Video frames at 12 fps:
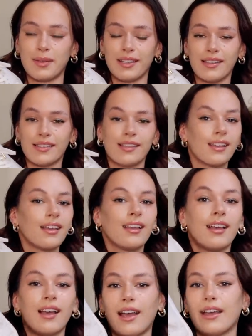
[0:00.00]
because
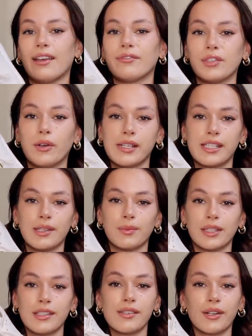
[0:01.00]
I have no idea
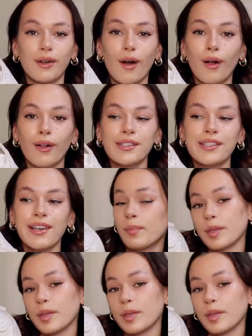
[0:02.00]
what these are called.